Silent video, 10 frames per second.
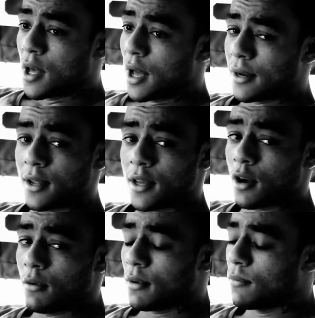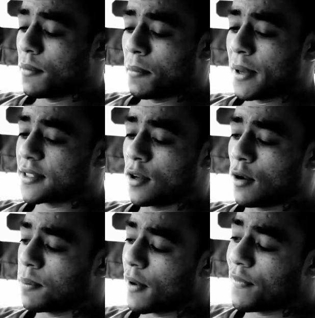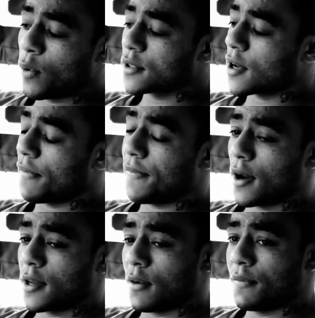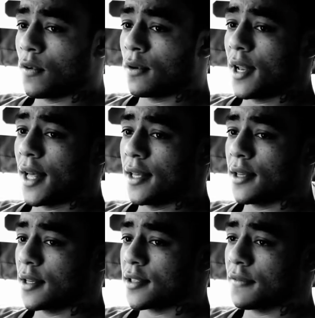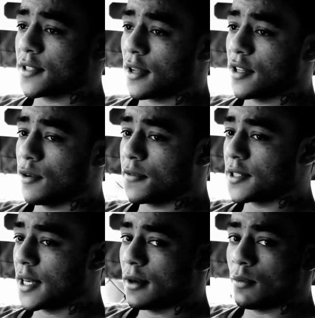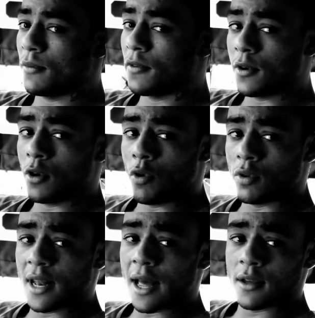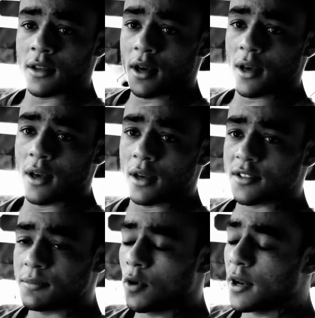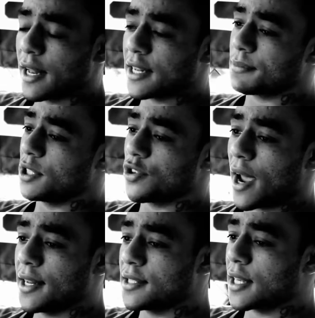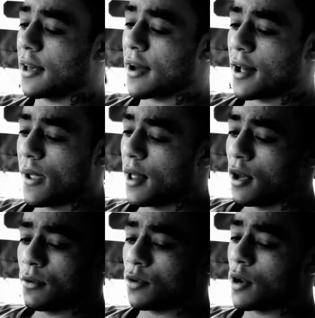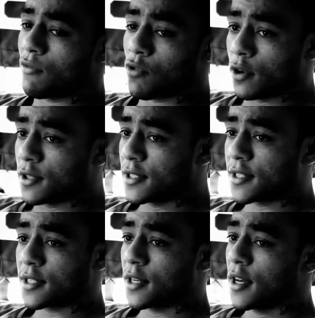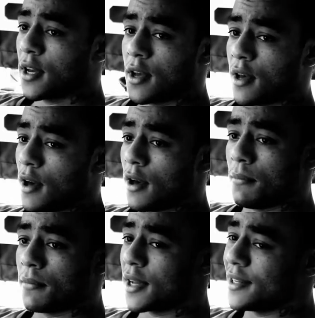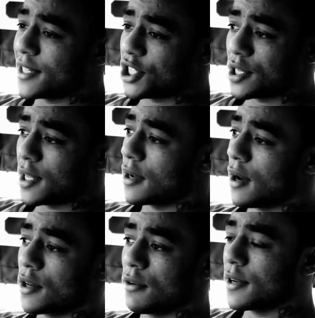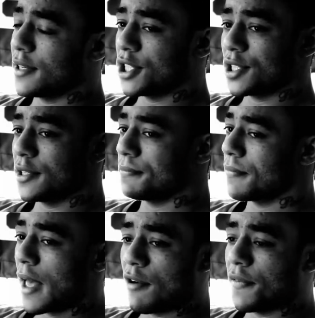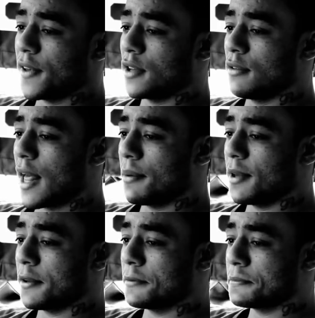And, you know, we're mixing it up. Like, Vaughn's got a fight, you know, Vaughn Lee. He's obviously on the UFC. All the smaller lads have been training together, doing our runs, conditioning, cardio conditioning, everything, you name it.